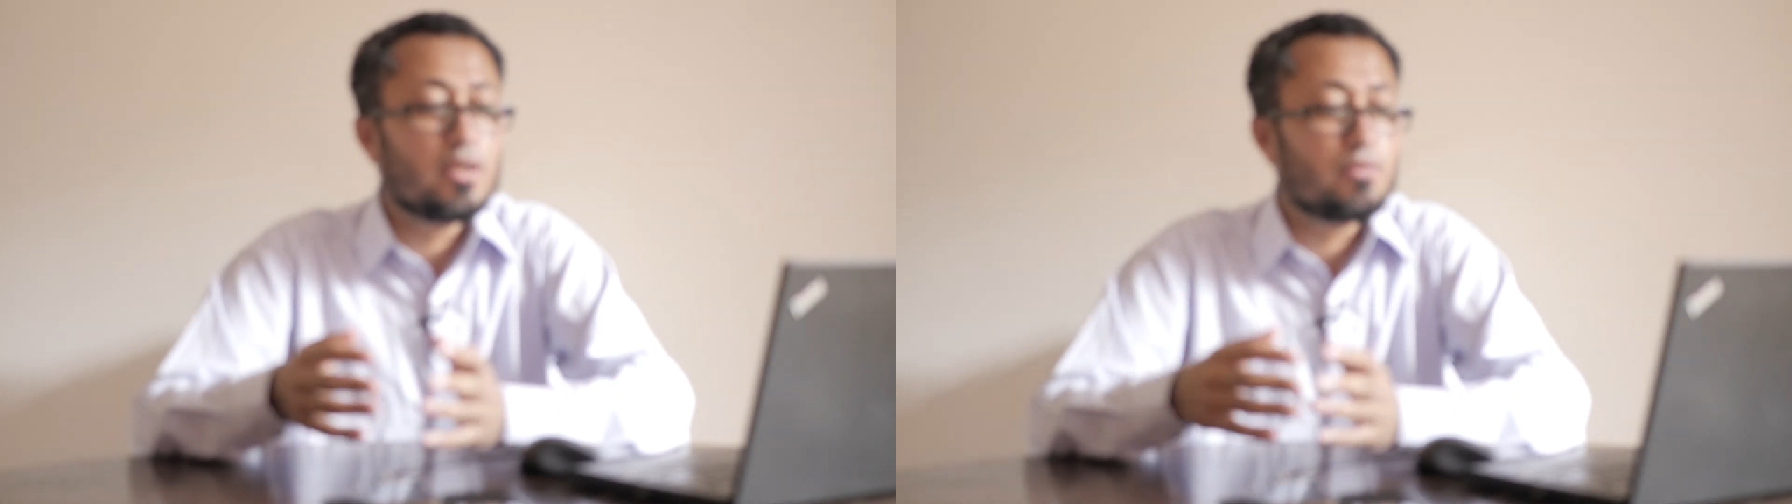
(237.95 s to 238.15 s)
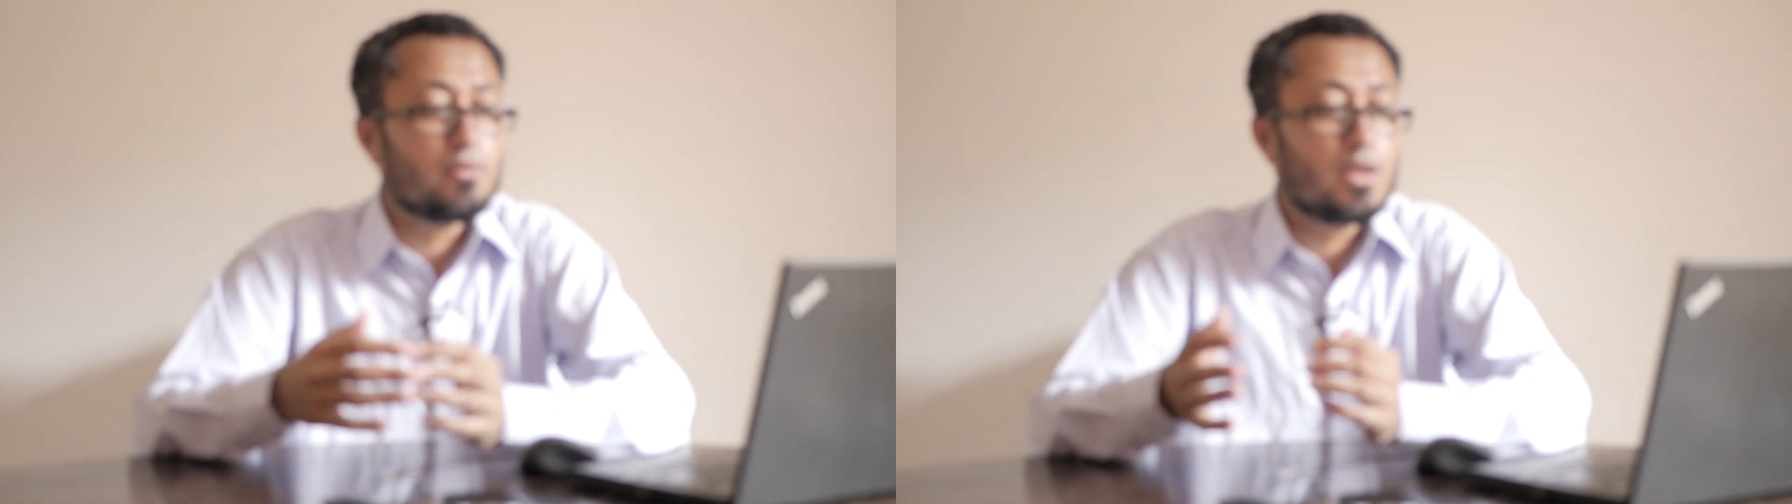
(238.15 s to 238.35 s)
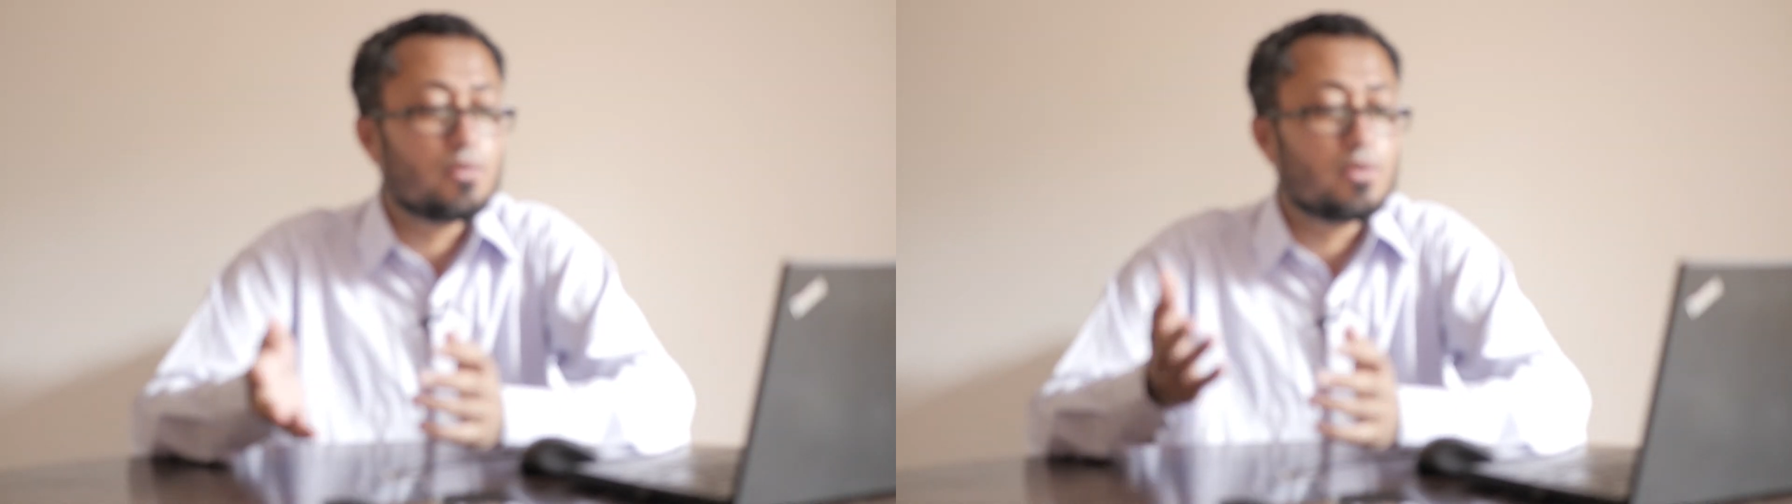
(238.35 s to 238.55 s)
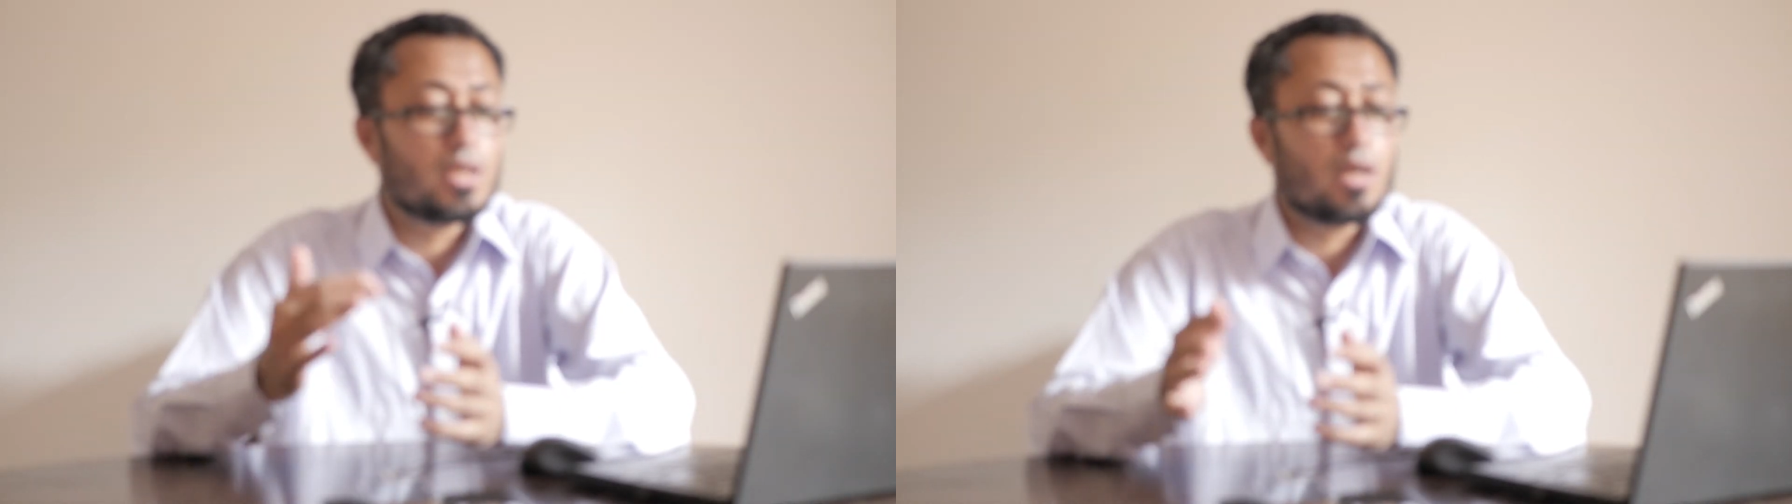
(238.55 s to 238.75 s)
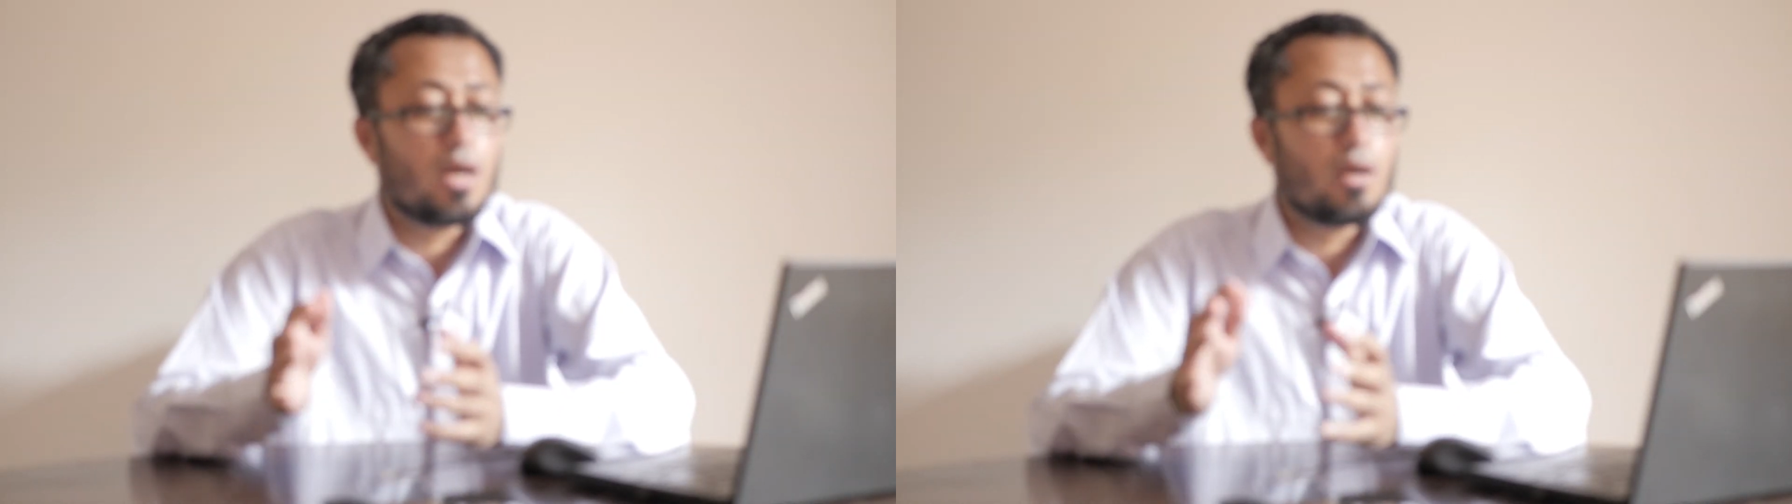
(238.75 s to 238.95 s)
If you want to
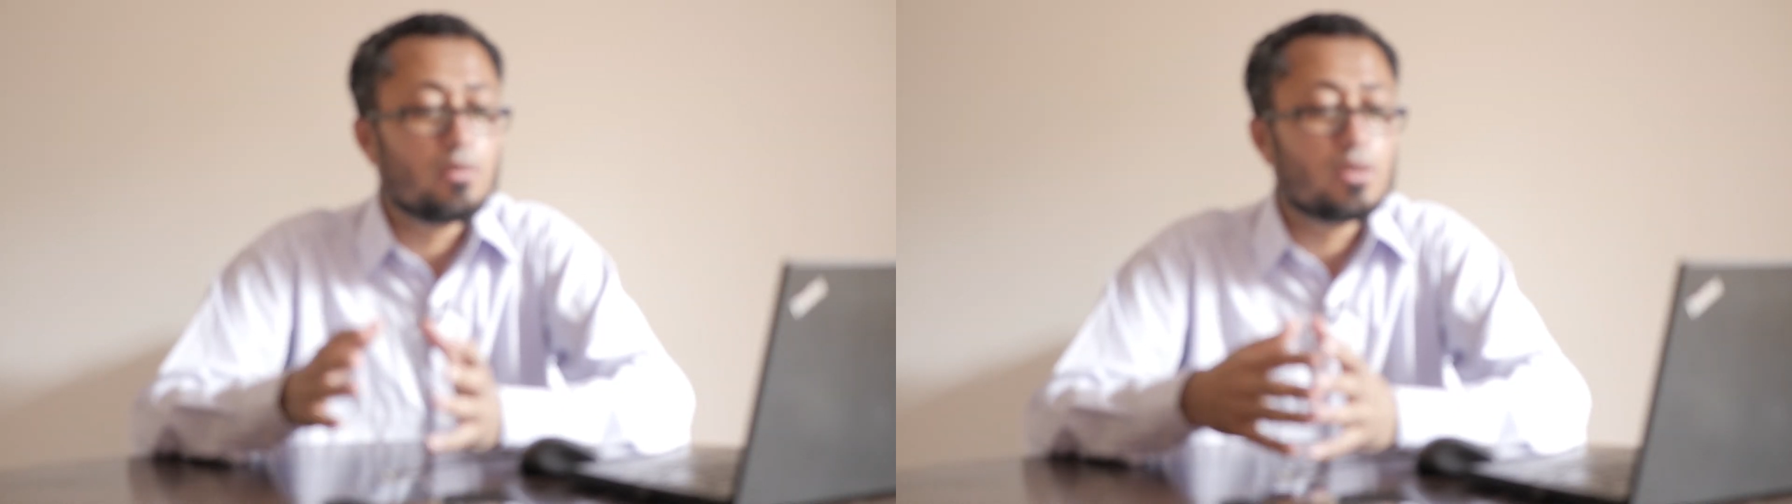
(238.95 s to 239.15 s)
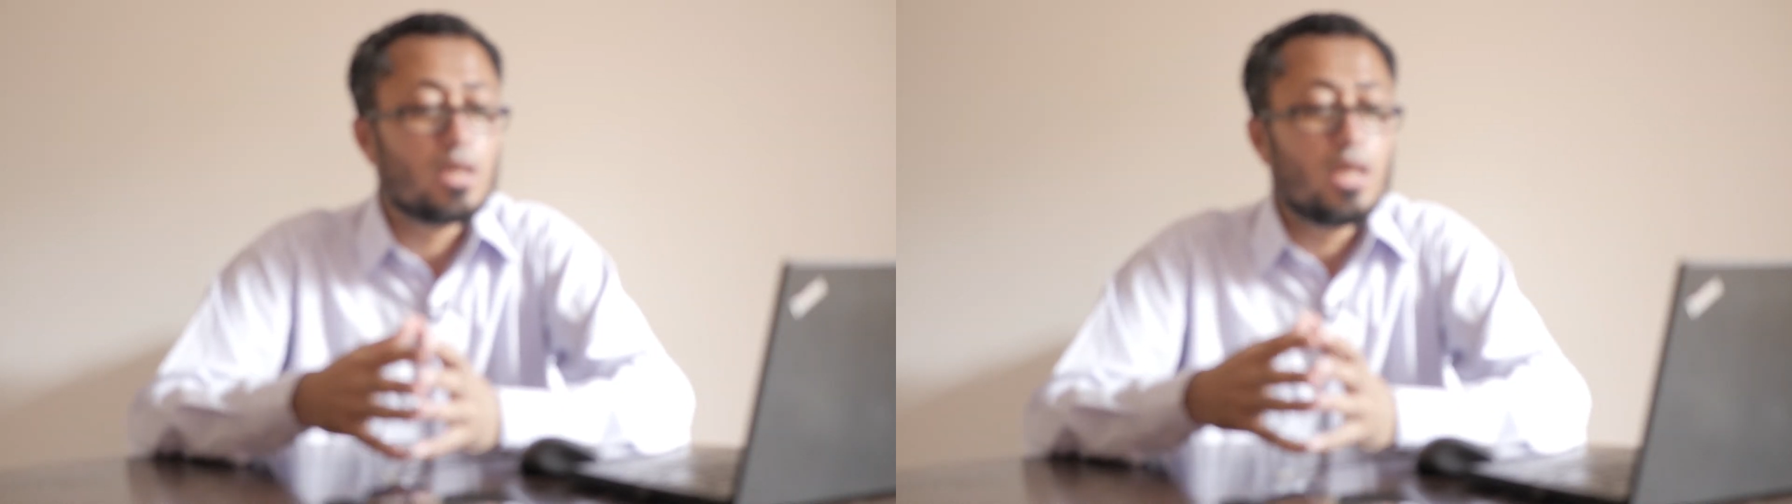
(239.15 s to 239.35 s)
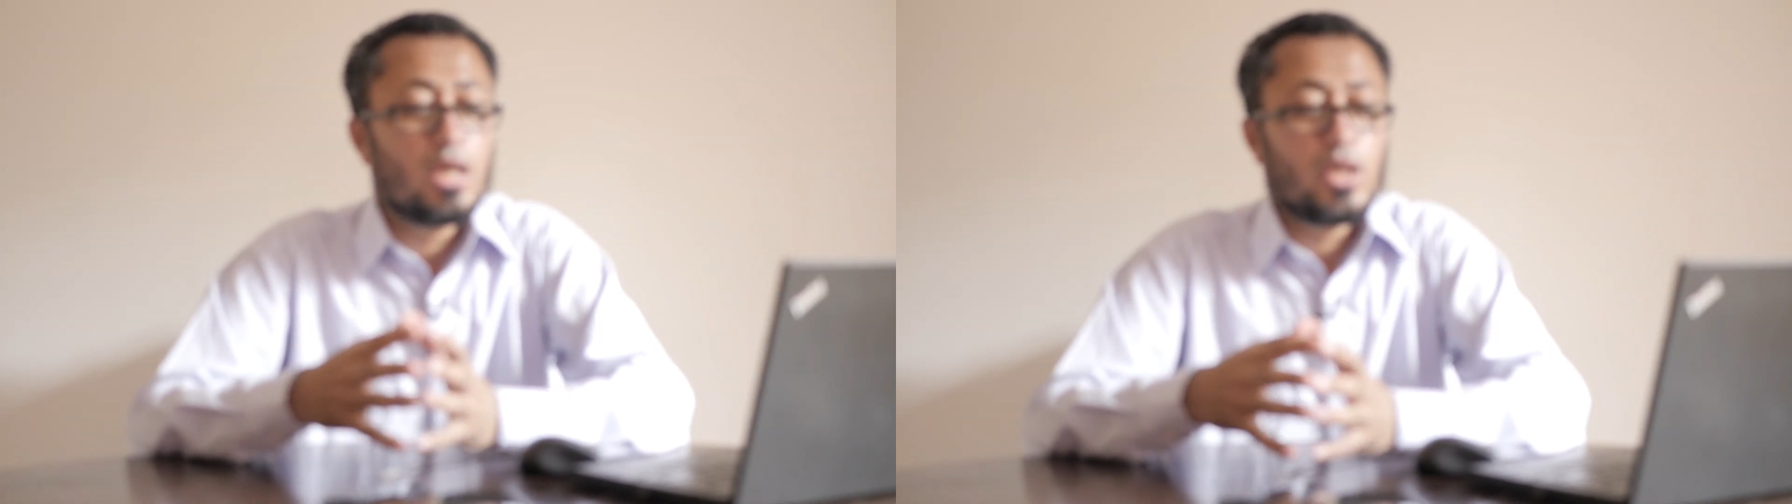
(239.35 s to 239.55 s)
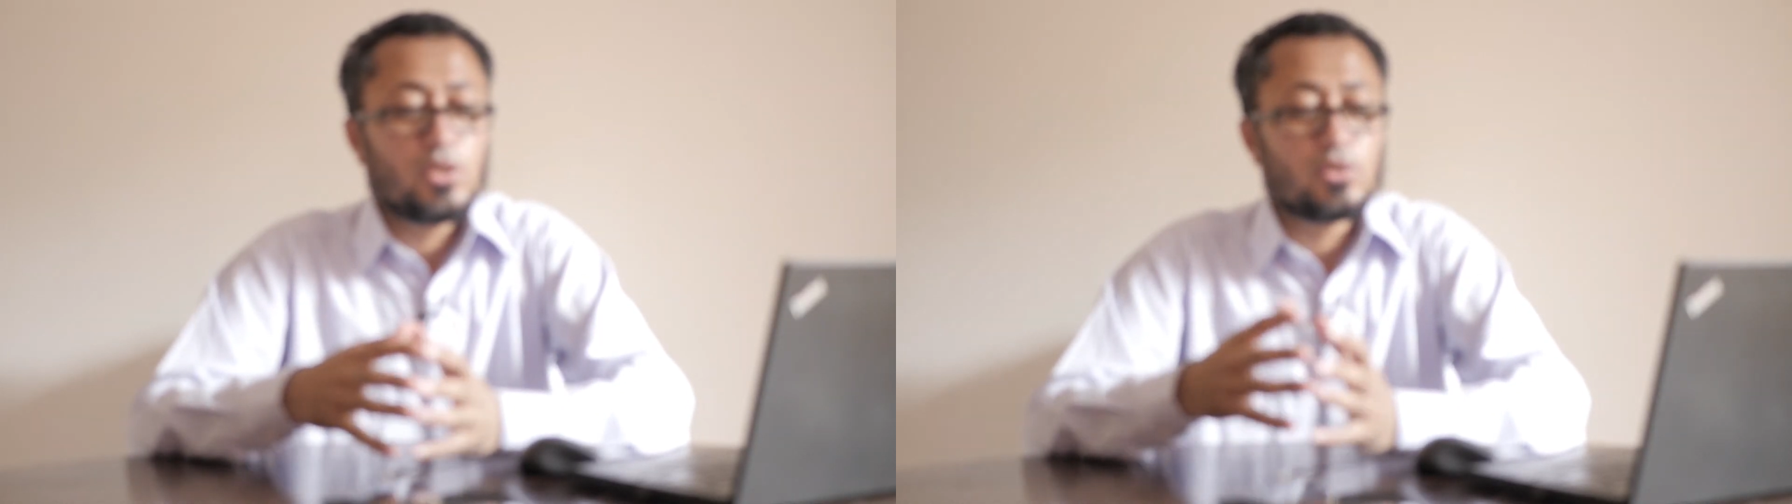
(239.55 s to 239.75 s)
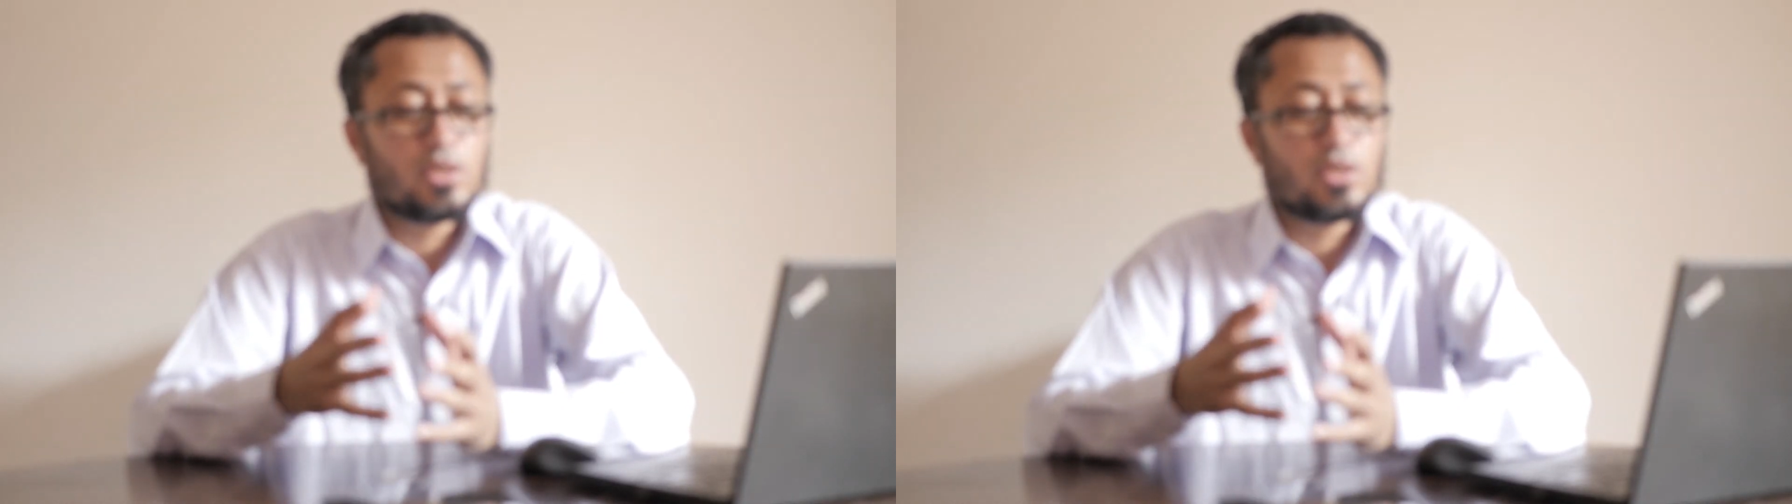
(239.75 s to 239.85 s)
take out, you say